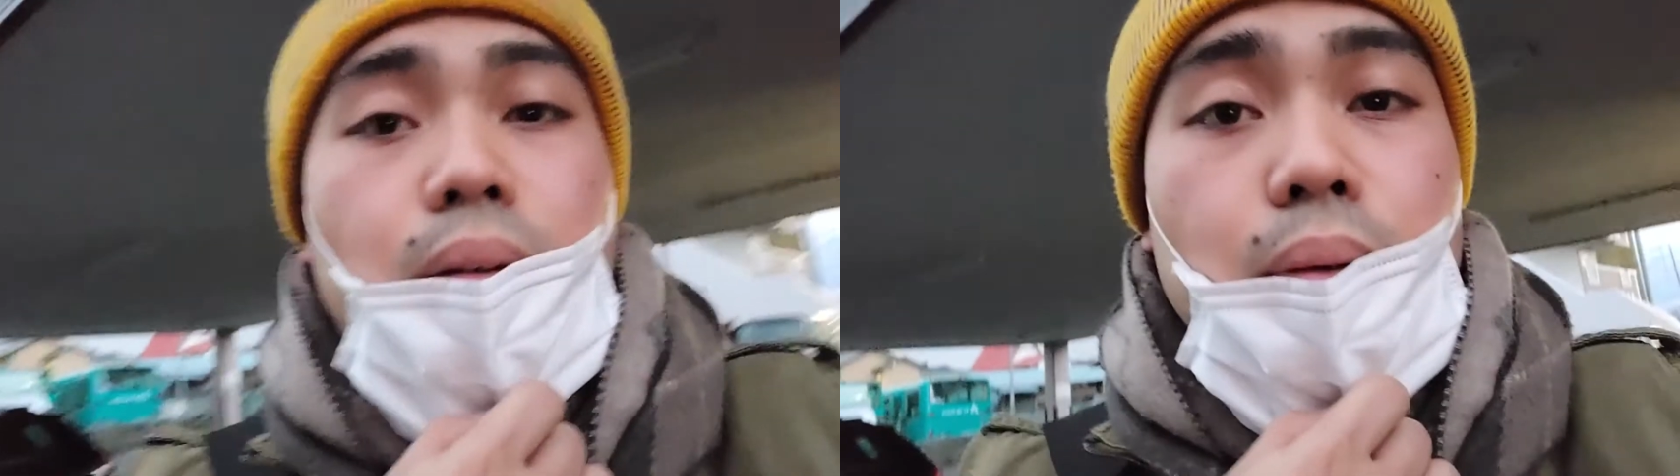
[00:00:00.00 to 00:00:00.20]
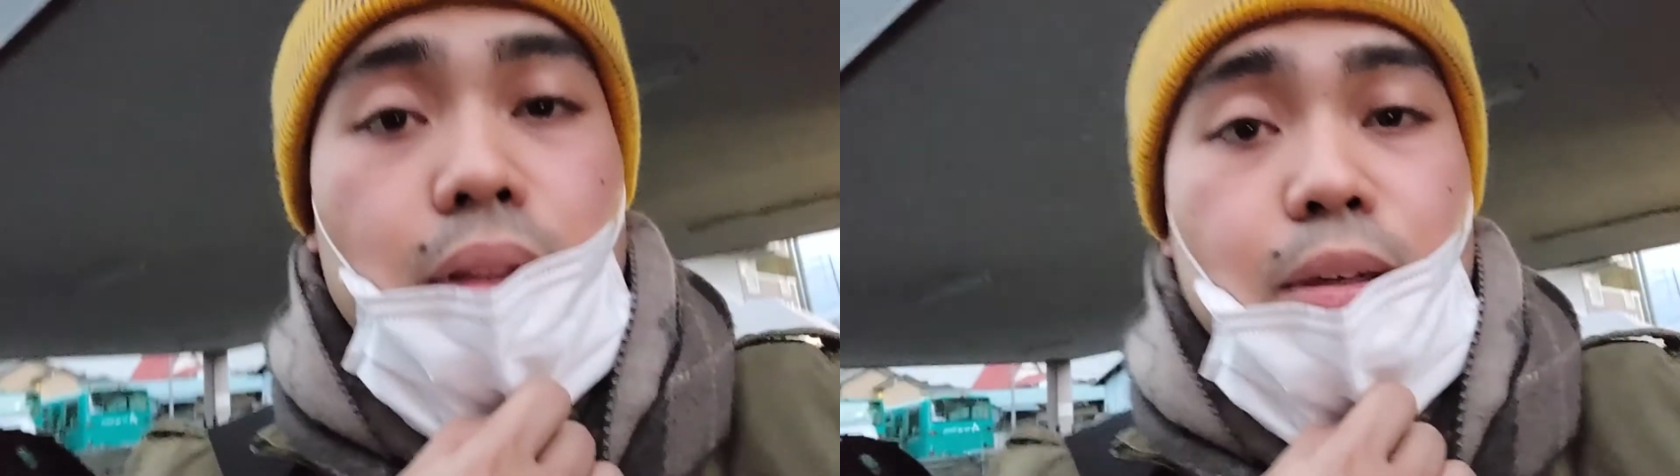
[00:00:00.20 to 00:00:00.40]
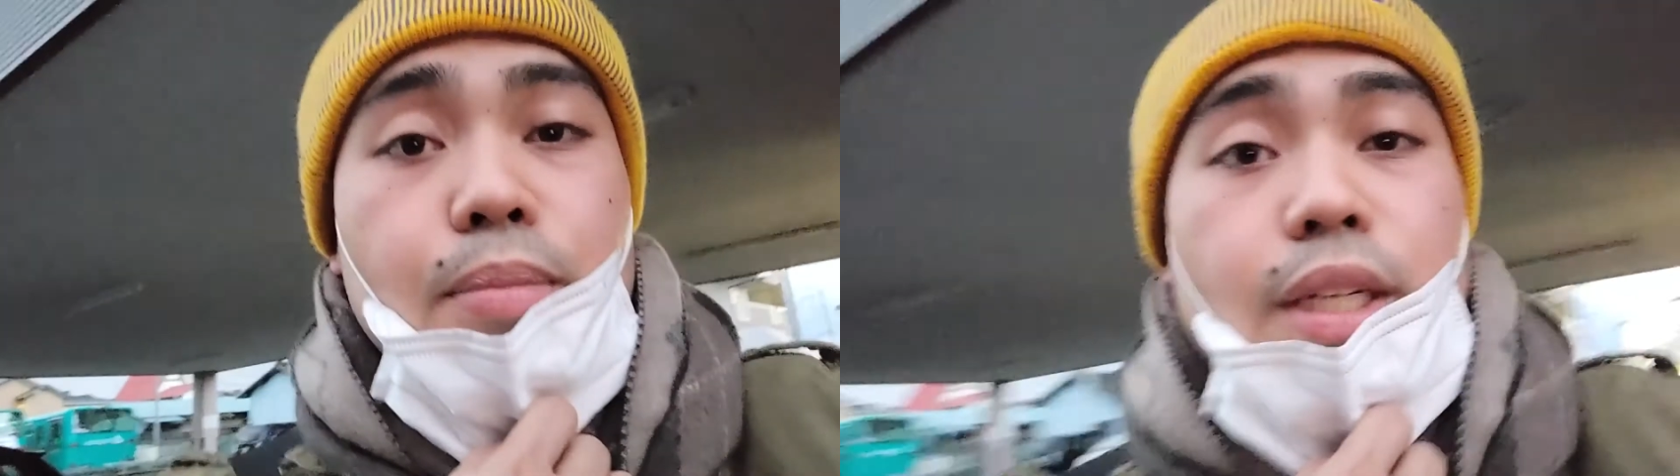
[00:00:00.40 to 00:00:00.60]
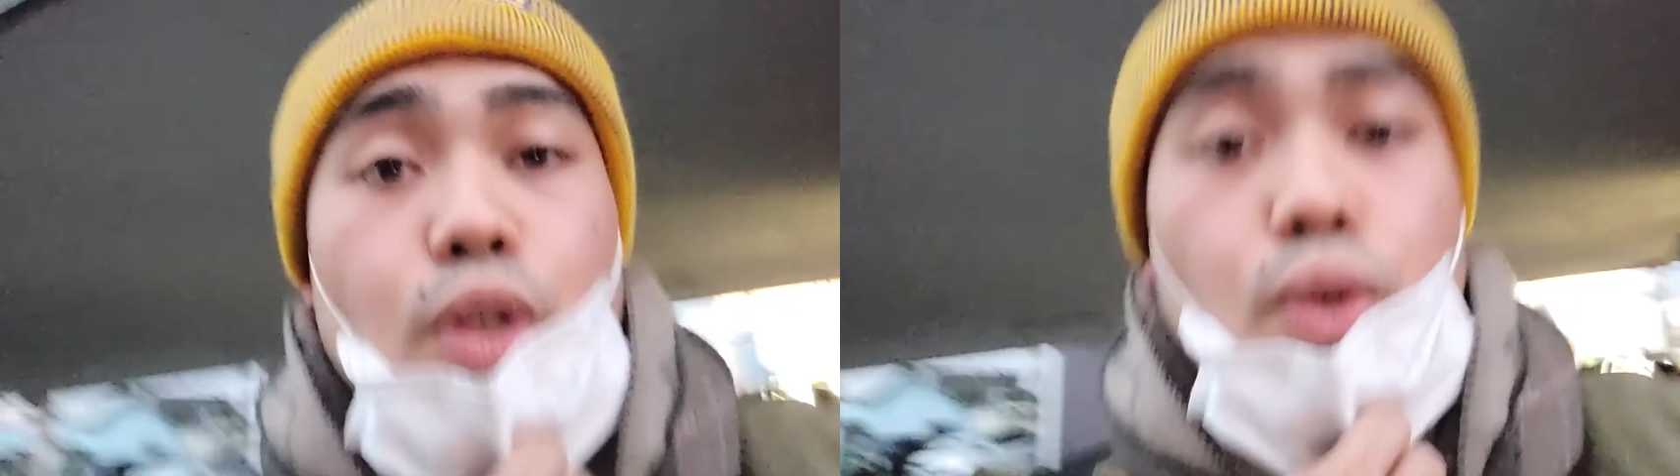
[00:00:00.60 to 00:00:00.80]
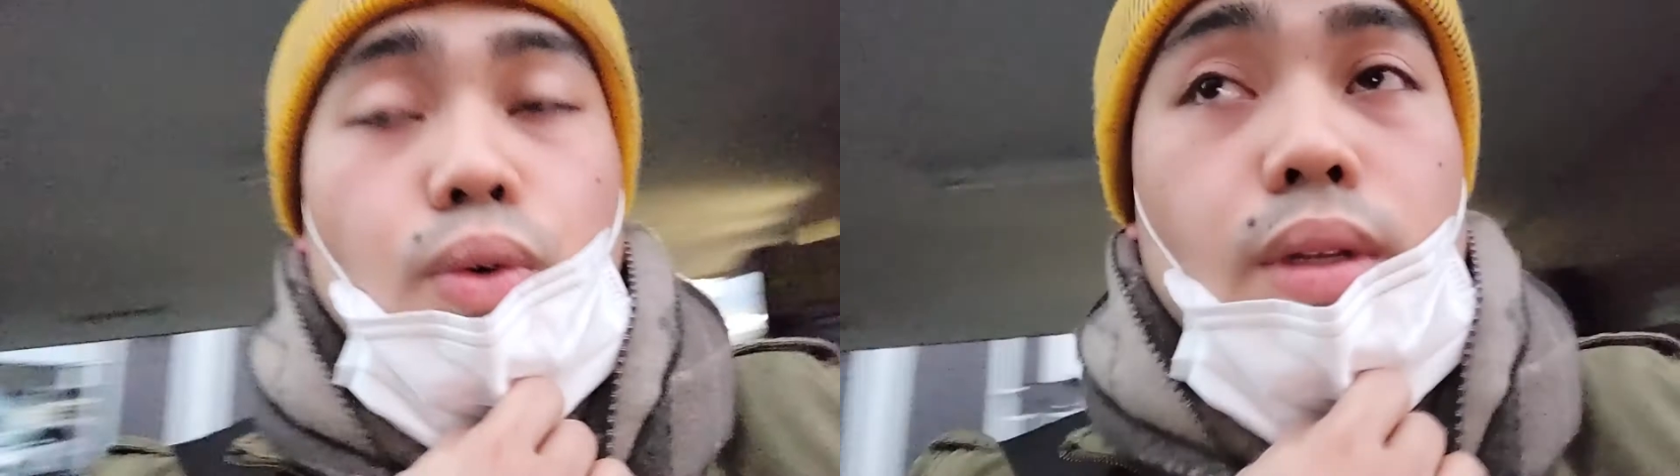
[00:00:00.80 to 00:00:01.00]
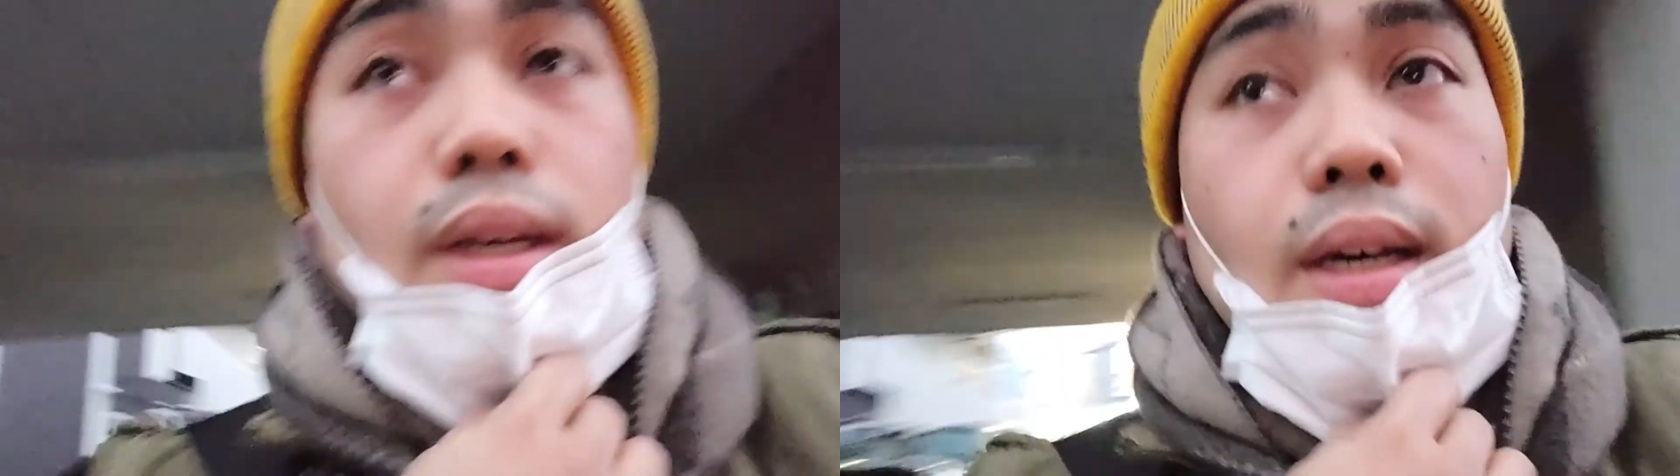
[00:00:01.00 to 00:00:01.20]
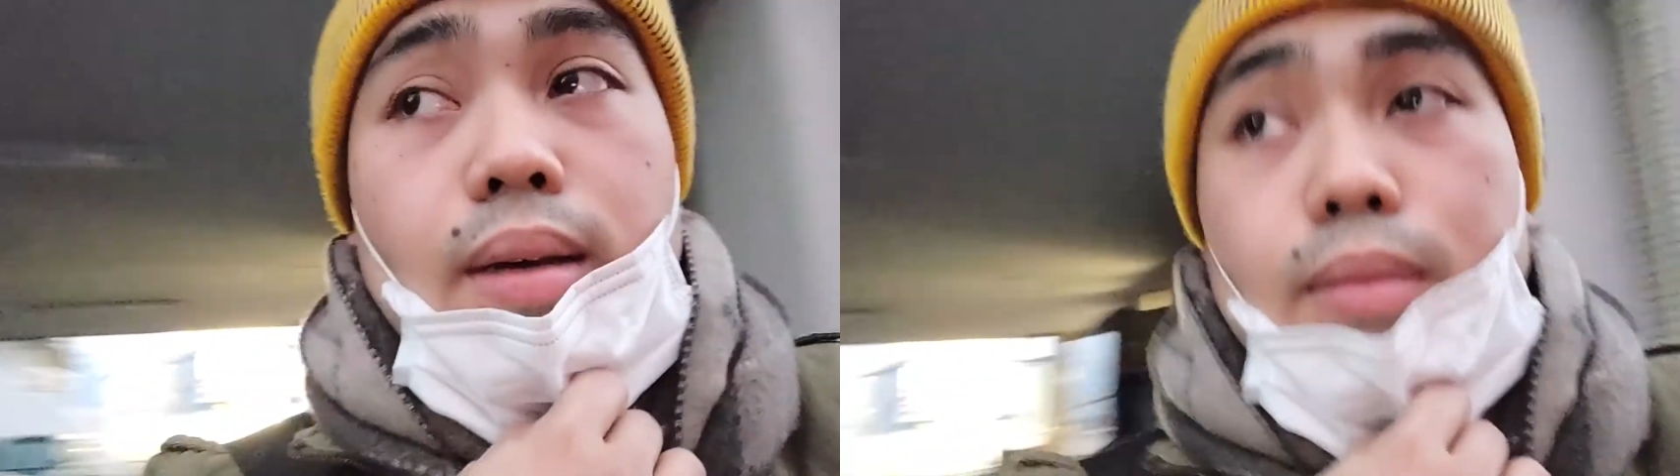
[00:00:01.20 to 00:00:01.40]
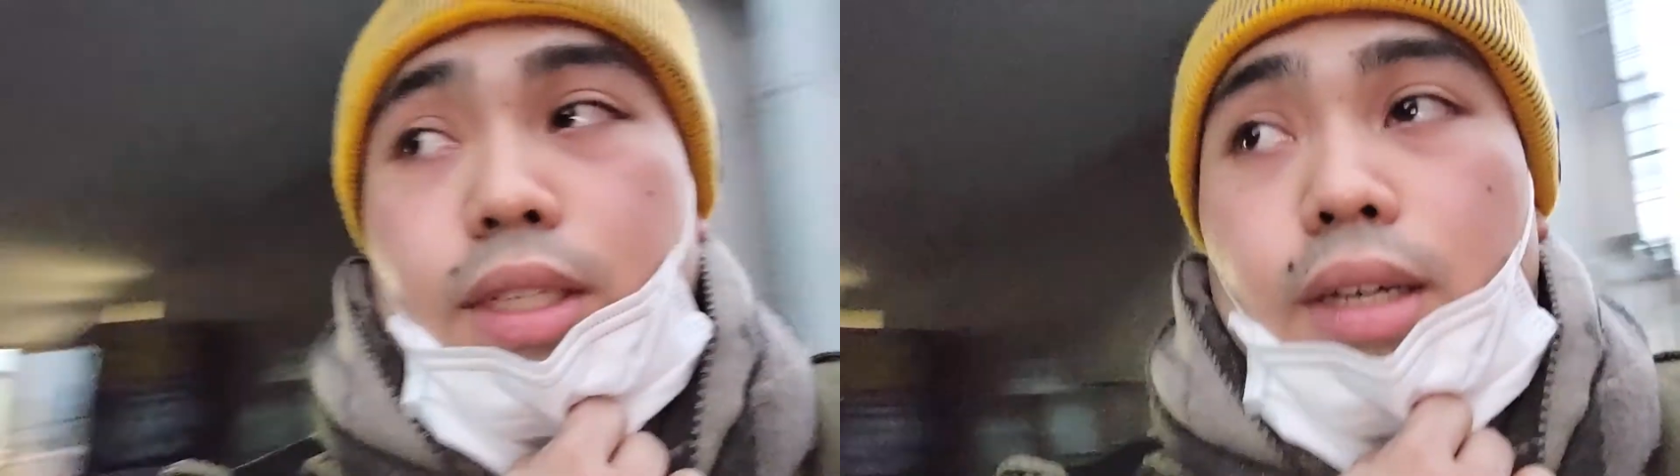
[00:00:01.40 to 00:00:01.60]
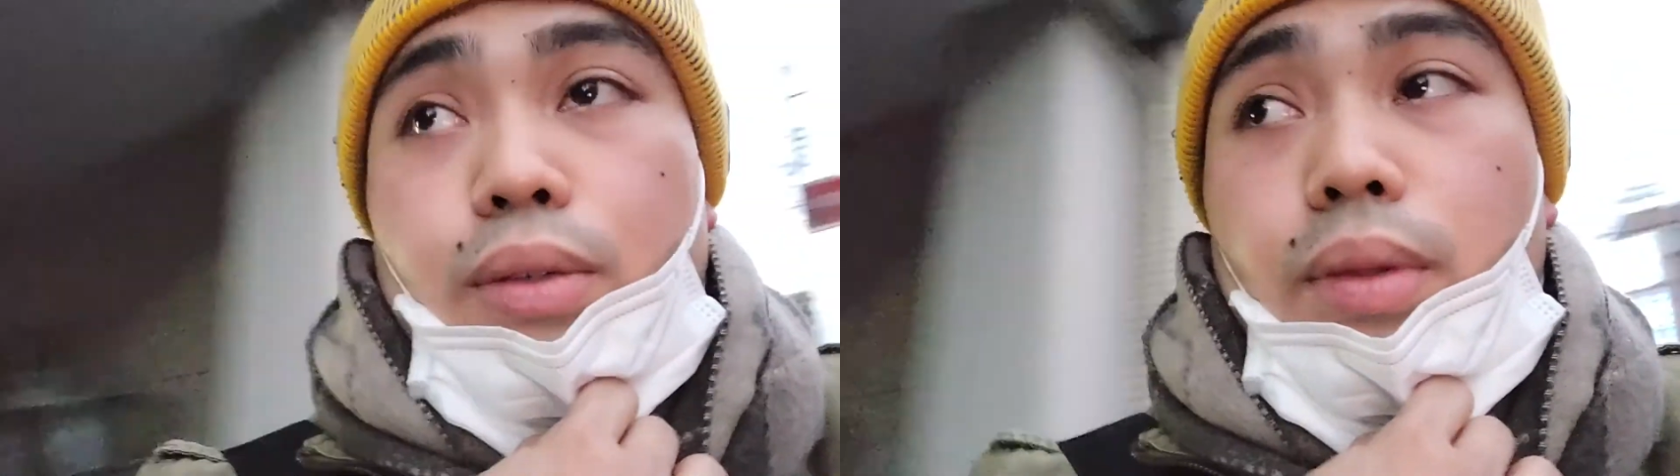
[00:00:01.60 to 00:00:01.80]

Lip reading: Well, they're pretty cool. Talked with